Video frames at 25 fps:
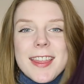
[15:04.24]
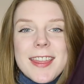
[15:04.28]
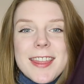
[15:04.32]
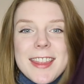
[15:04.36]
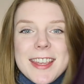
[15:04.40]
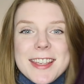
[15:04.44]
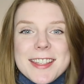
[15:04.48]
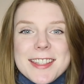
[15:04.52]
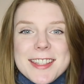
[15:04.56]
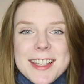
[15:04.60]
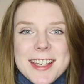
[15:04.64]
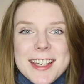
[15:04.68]

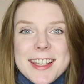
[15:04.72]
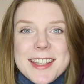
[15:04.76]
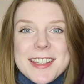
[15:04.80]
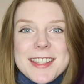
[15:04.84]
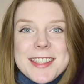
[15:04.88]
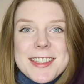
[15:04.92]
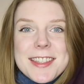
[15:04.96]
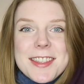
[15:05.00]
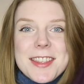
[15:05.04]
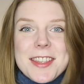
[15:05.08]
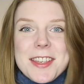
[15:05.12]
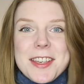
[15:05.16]
This
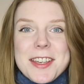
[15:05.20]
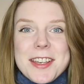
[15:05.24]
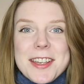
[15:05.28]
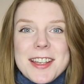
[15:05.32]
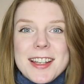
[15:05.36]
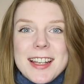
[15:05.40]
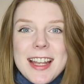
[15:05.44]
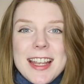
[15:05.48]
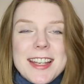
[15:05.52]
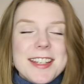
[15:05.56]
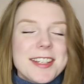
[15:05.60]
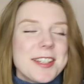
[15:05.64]
is
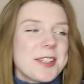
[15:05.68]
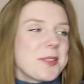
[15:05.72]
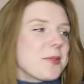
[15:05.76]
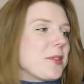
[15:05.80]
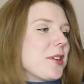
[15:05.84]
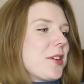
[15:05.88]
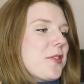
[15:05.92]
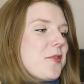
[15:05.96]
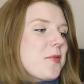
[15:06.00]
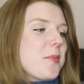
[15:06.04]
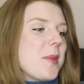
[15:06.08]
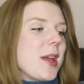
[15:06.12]
the latest
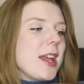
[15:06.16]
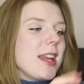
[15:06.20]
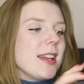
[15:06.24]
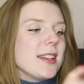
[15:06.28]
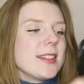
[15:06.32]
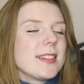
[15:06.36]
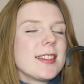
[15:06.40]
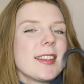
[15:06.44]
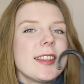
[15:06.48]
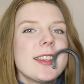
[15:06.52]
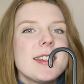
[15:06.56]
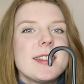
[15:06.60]
one I've
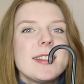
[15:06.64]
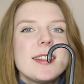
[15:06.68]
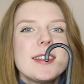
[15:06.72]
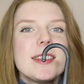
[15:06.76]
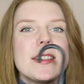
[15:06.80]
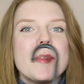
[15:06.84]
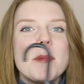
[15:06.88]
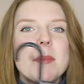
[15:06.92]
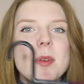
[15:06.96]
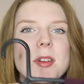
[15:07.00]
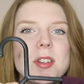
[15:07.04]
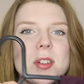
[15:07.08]
made. So this
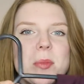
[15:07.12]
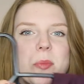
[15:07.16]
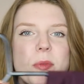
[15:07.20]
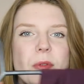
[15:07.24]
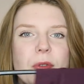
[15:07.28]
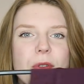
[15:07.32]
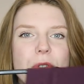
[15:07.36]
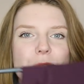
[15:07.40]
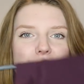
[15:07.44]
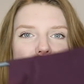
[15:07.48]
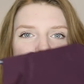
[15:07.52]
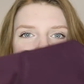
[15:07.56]
is a much
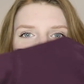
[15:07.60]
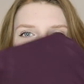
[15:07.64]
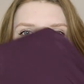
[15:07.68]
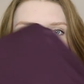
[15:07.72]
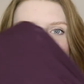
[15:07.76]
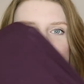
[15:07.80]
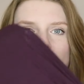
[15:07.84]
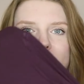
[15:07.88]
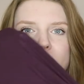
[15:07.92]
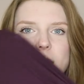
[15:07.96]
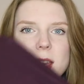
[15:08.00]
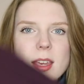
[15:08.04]
more
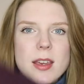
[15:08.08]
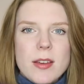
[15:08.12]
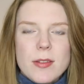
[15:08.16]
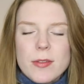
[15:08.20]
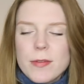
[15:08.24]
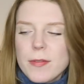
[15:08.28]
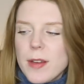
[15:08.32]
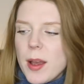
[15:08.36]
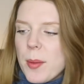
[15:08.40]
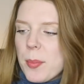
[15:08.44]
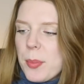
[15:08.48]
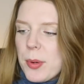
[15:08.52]
drapey
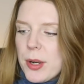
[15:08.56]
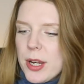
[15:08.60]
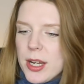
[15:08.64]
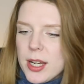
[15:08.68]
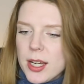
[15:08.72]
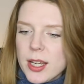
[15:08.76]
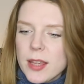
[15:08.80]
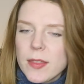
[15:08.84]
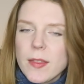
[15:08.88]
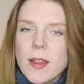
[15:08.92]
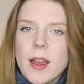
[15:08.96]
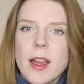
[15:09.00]

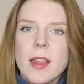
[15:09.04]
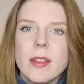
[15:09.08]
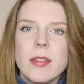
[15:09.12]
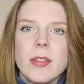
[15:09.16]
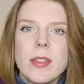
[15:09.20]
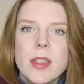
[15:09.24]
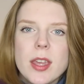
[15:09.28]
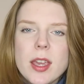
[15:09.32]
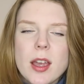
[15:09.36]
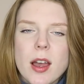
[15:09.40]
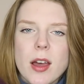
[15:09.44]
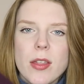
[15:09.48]
fabric
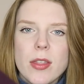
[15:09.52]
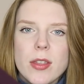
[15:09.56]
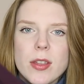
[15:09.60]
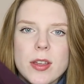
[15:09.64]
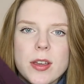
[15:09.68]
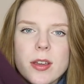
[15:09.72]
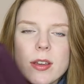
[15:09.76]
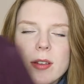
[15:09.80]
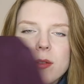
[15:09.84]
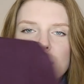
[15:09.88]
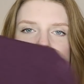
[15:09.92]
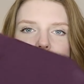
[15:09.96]
than the
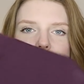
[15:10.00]
other